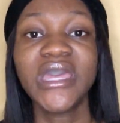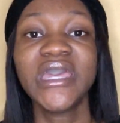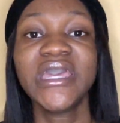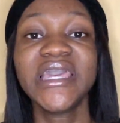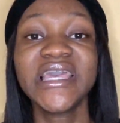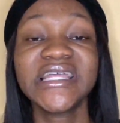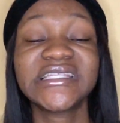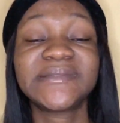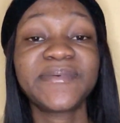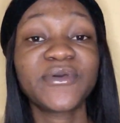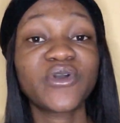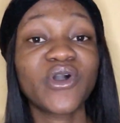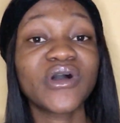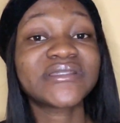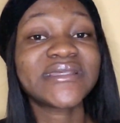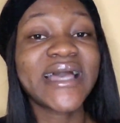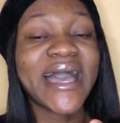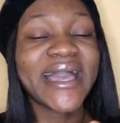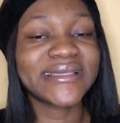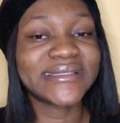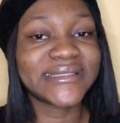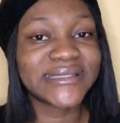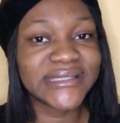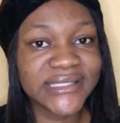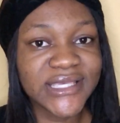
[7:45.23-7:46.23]
It's because
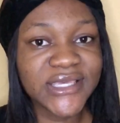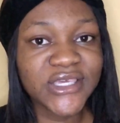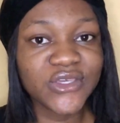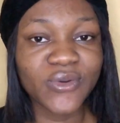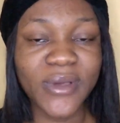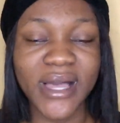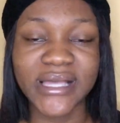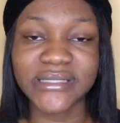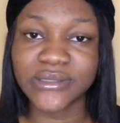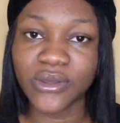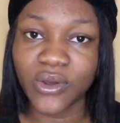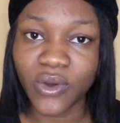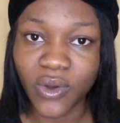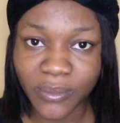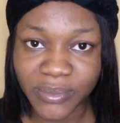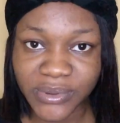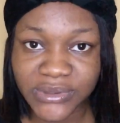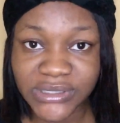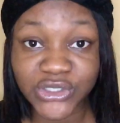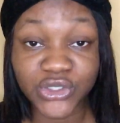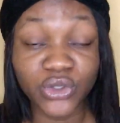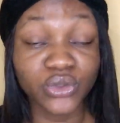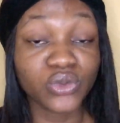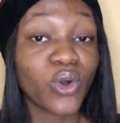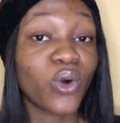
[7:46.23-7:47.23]
I see you as a
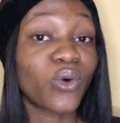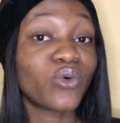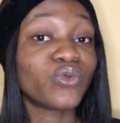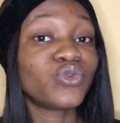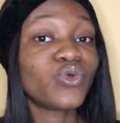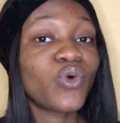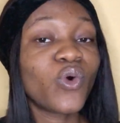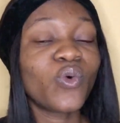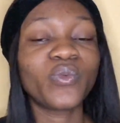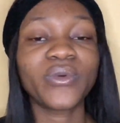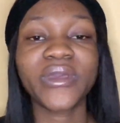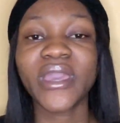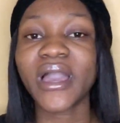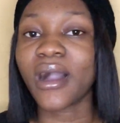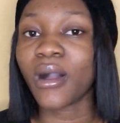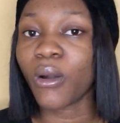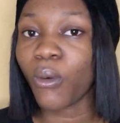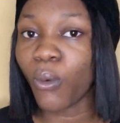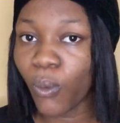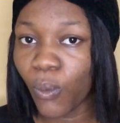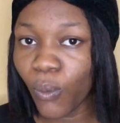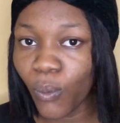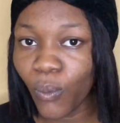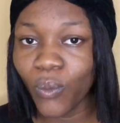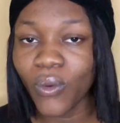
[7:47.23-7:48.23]
competition. Although we are
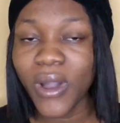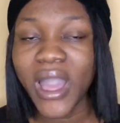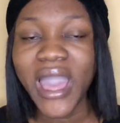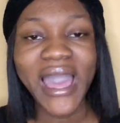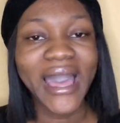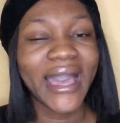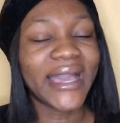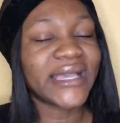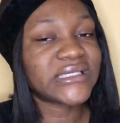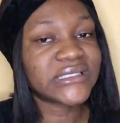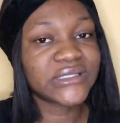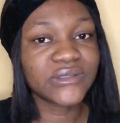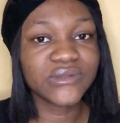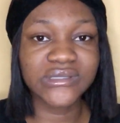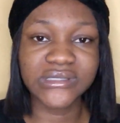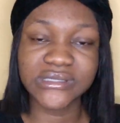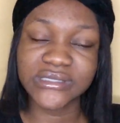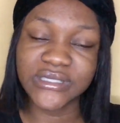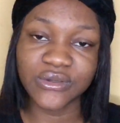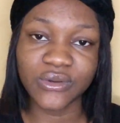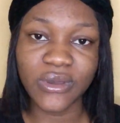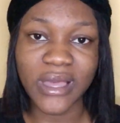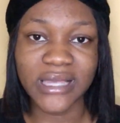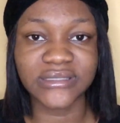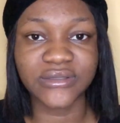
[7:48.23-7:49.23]
cool, I still
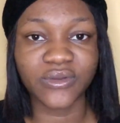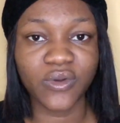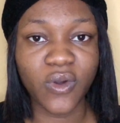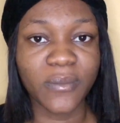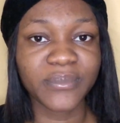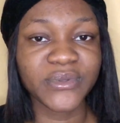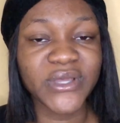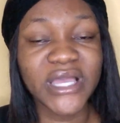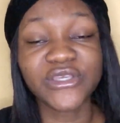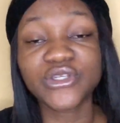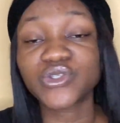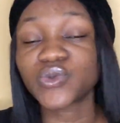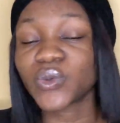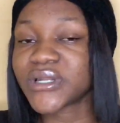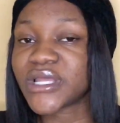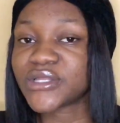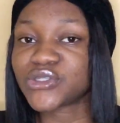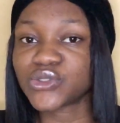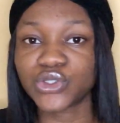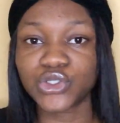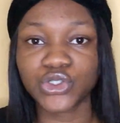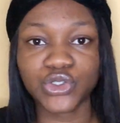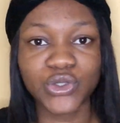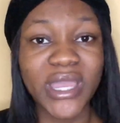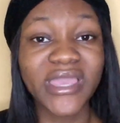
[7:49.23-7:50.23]
see you as a competition. I just wanted
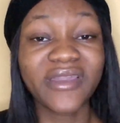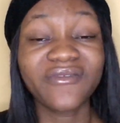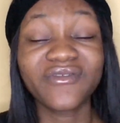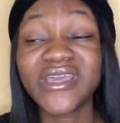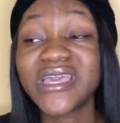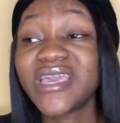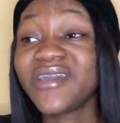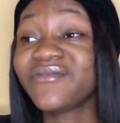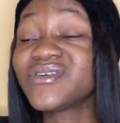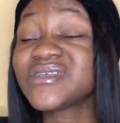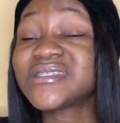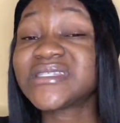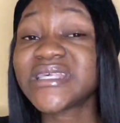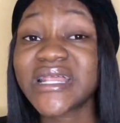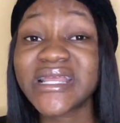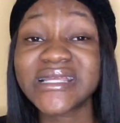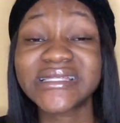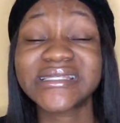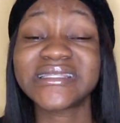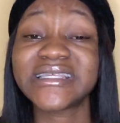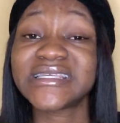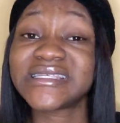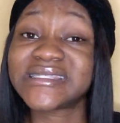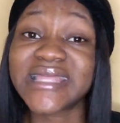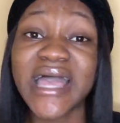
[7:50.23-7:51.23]
to try. He even said
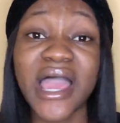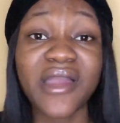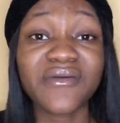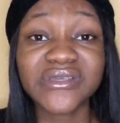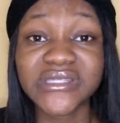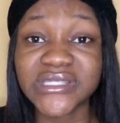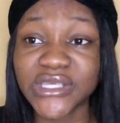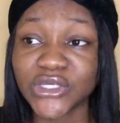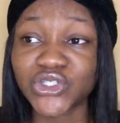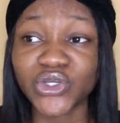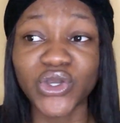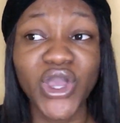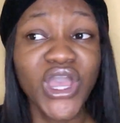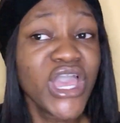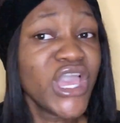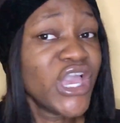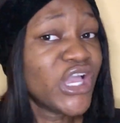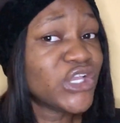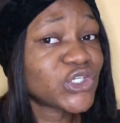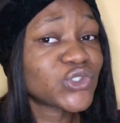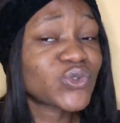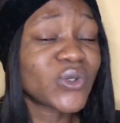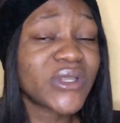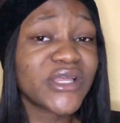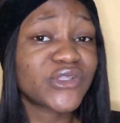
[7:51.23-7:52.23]
it in his diary section. He
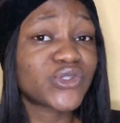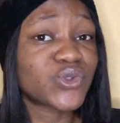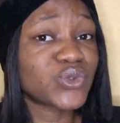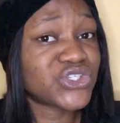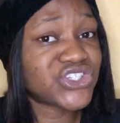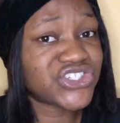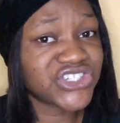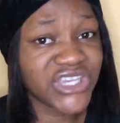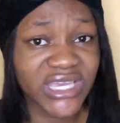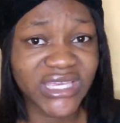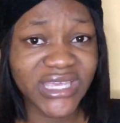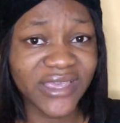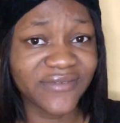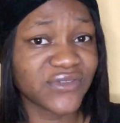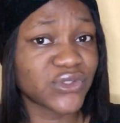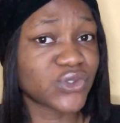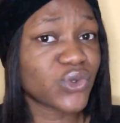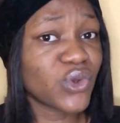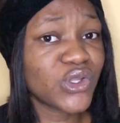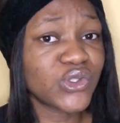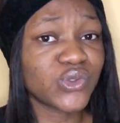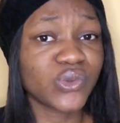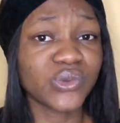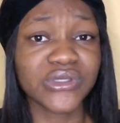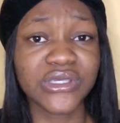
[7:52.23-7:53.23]
just wanted to check if he's
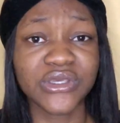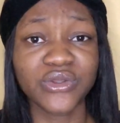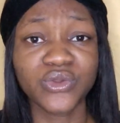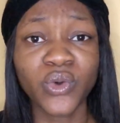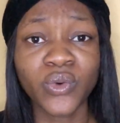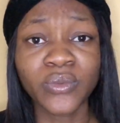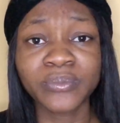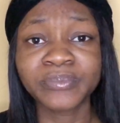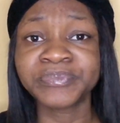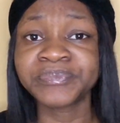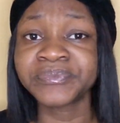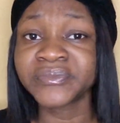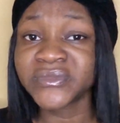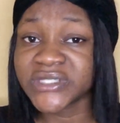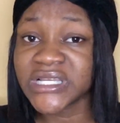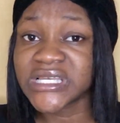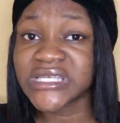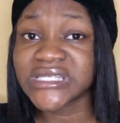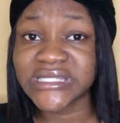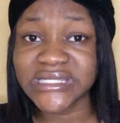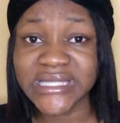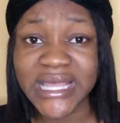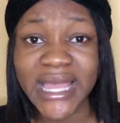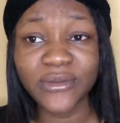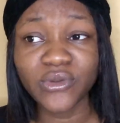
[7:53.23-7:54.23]
going to, you know,
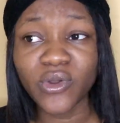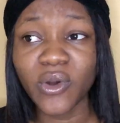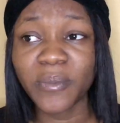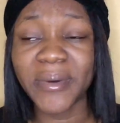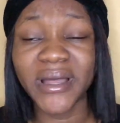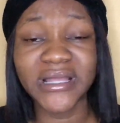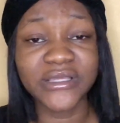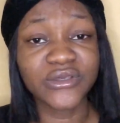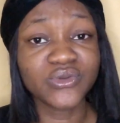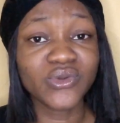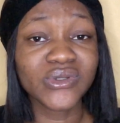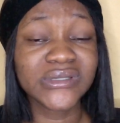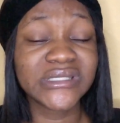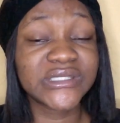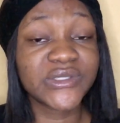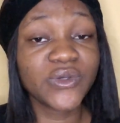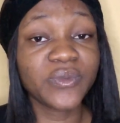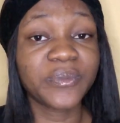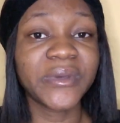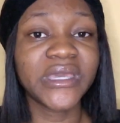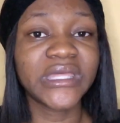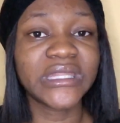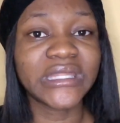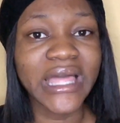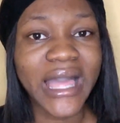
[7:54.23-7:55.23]
stand up and, you know, still
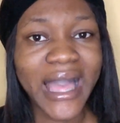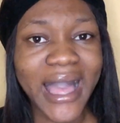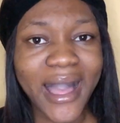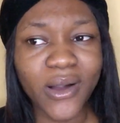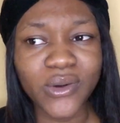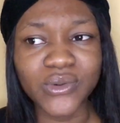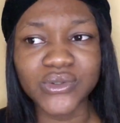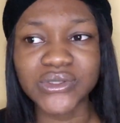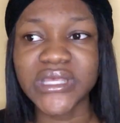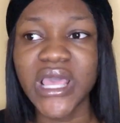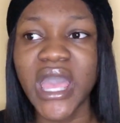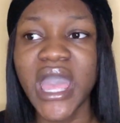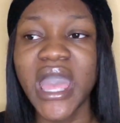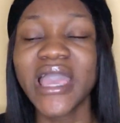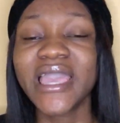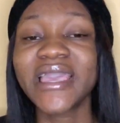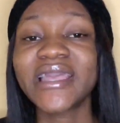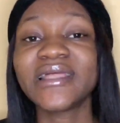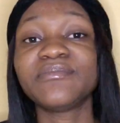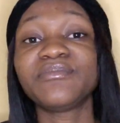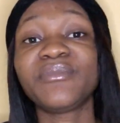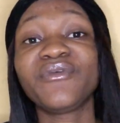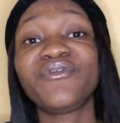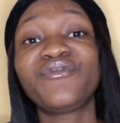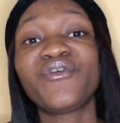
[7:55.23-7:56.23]
be in the house
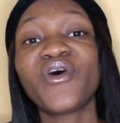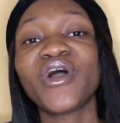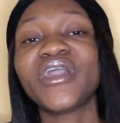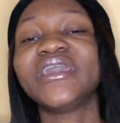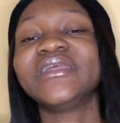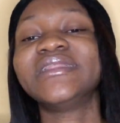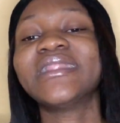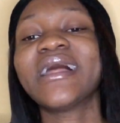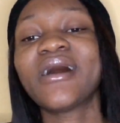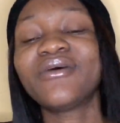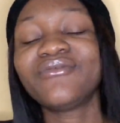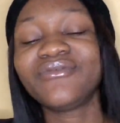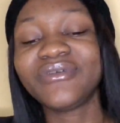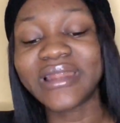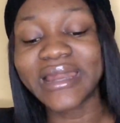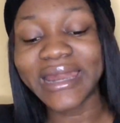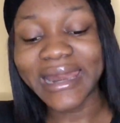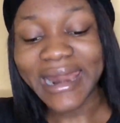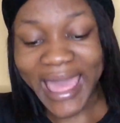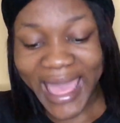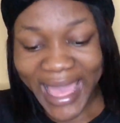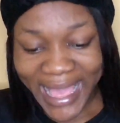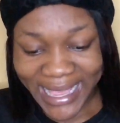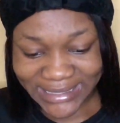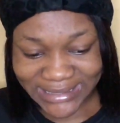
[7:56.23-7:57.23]
before Marvin now
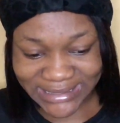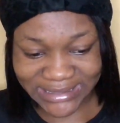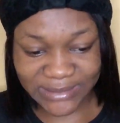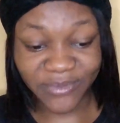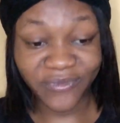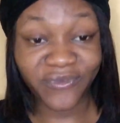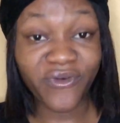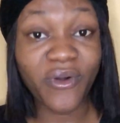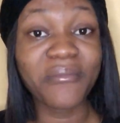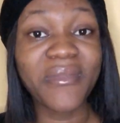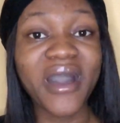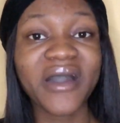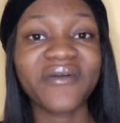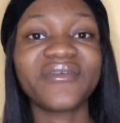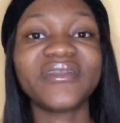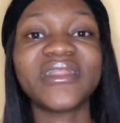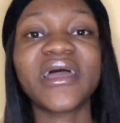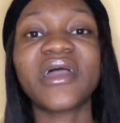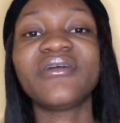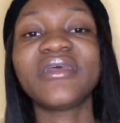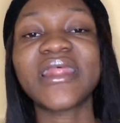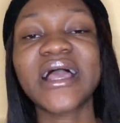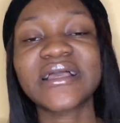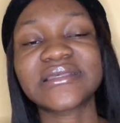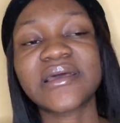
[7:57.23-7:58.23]
relaxed
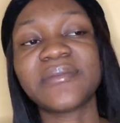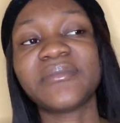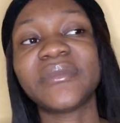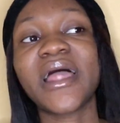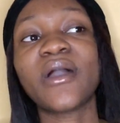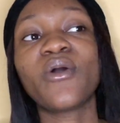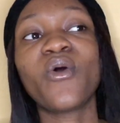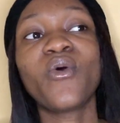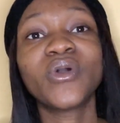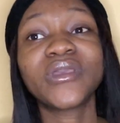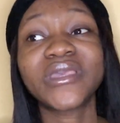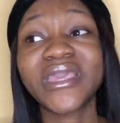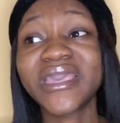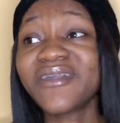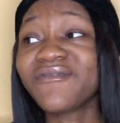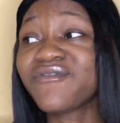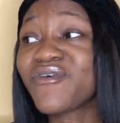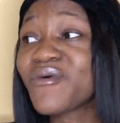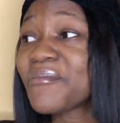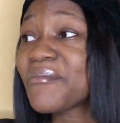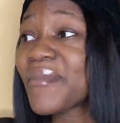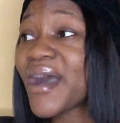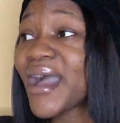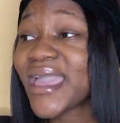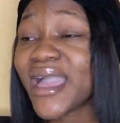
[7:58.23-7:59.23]
and be like, okay.
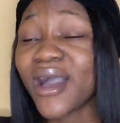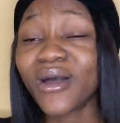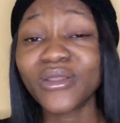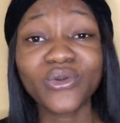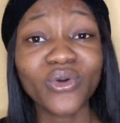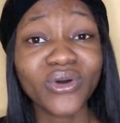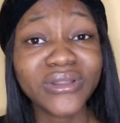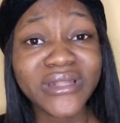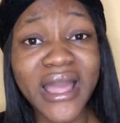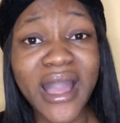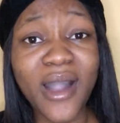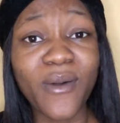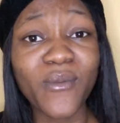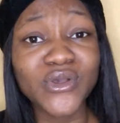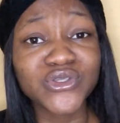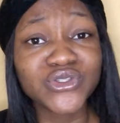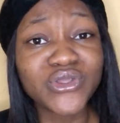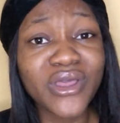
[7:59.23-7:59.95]
Even Maya, on the other hand, was